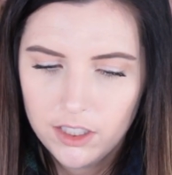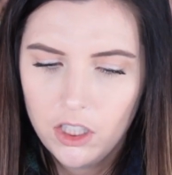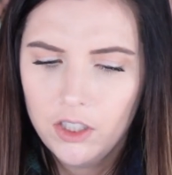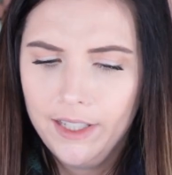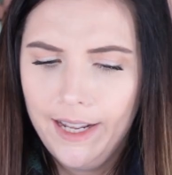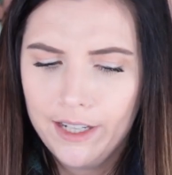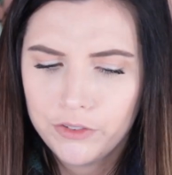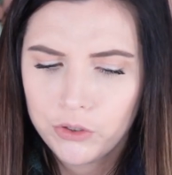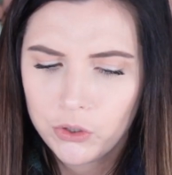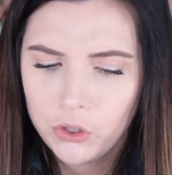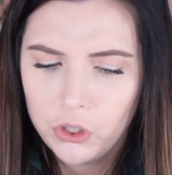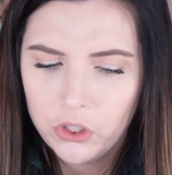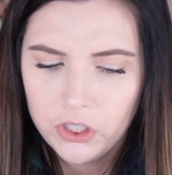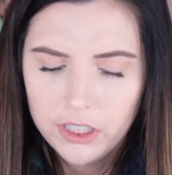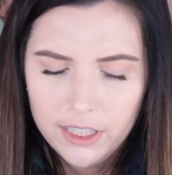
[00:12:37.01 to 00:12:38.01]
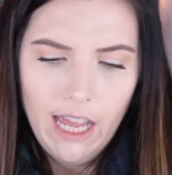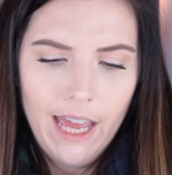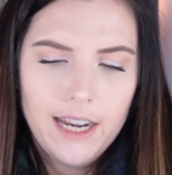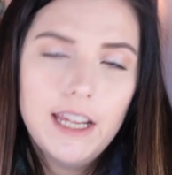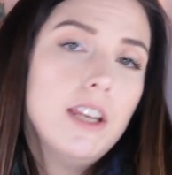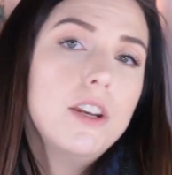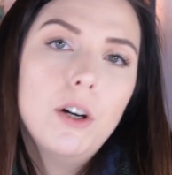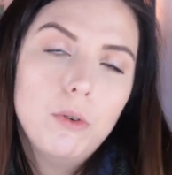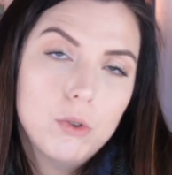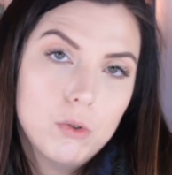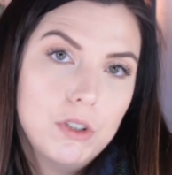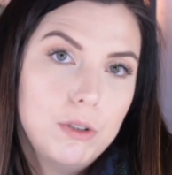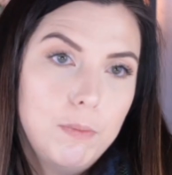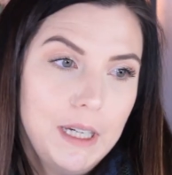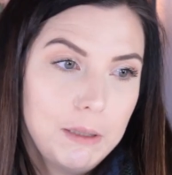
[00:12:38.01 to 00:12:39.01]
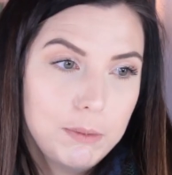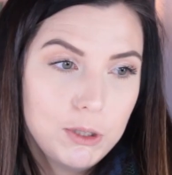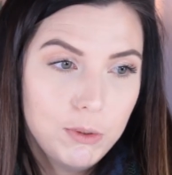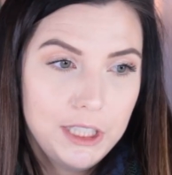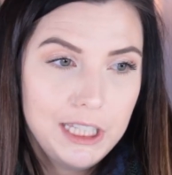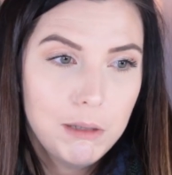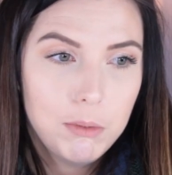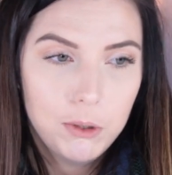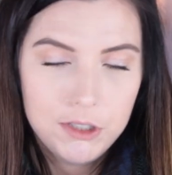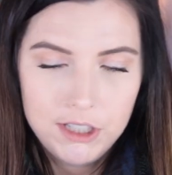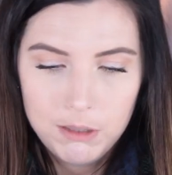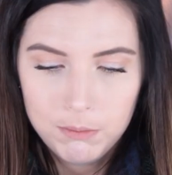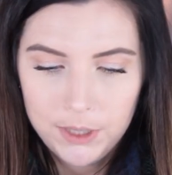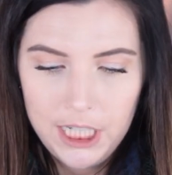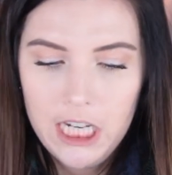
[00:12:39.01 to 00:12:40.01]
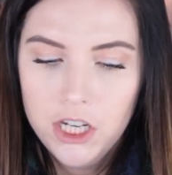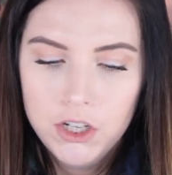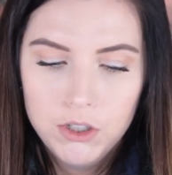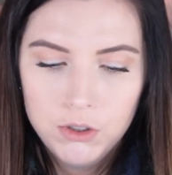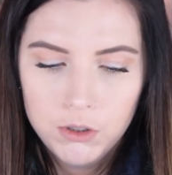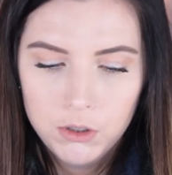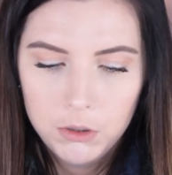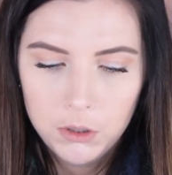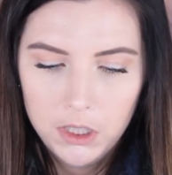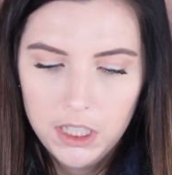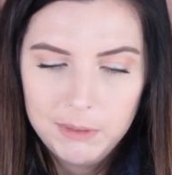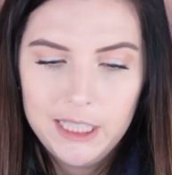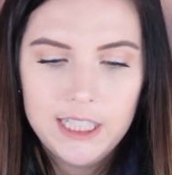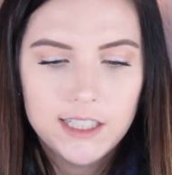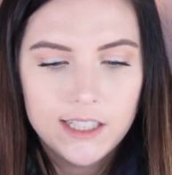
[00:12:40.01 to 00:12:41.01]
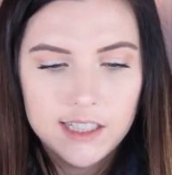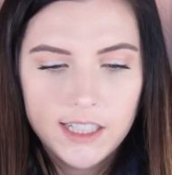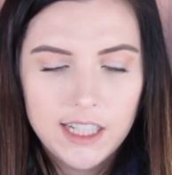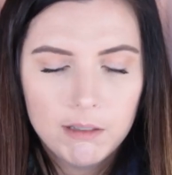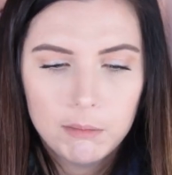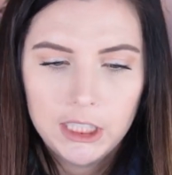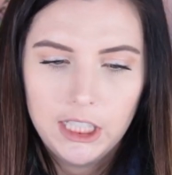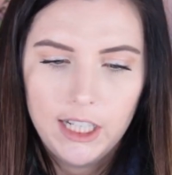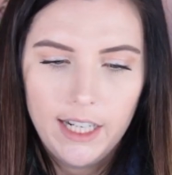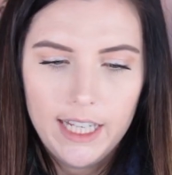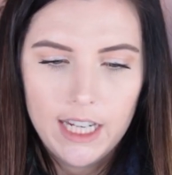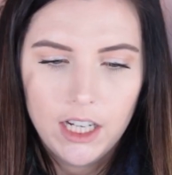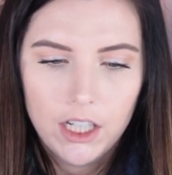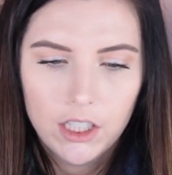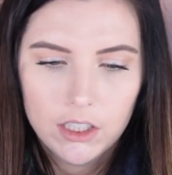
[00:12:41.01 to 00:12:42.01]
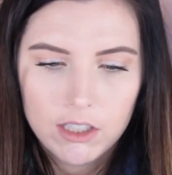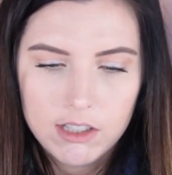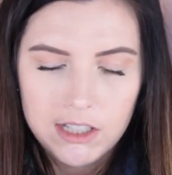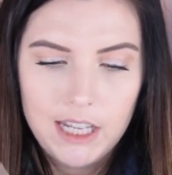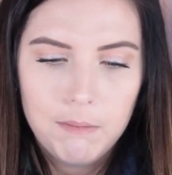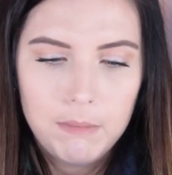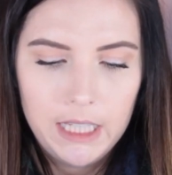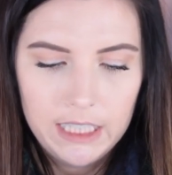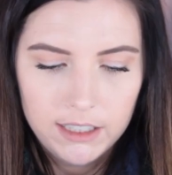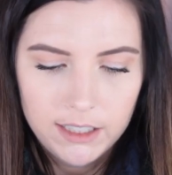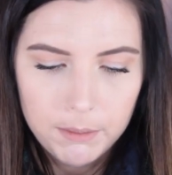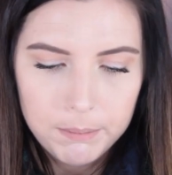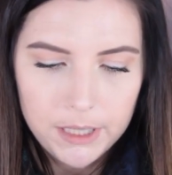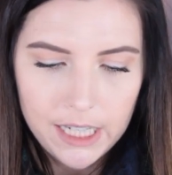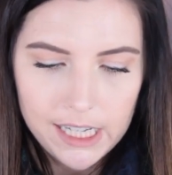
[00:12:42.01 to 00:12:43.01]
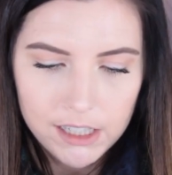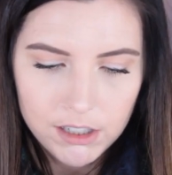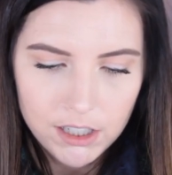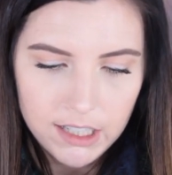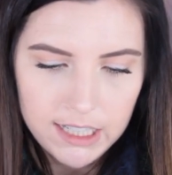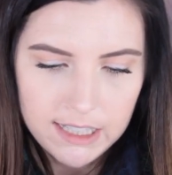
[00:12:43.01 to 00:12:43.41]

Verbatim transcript: I didn't know which one to pick between. They both seem pretty nude, but this is the Milani Color Statement Lip Liner.